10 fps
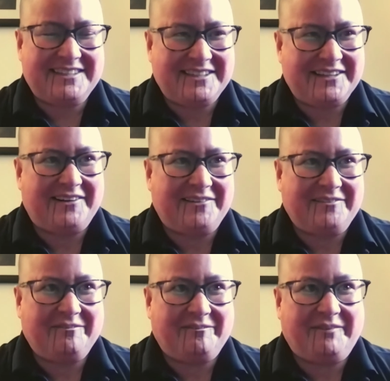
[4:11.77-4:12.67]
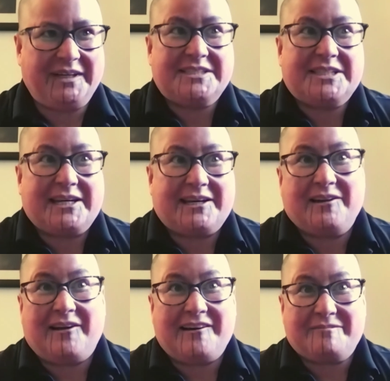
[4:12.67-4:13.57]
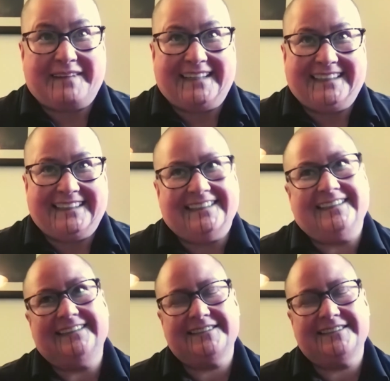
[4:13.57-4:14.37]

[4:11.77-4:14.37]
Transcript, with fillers: you know but it's like a lot of money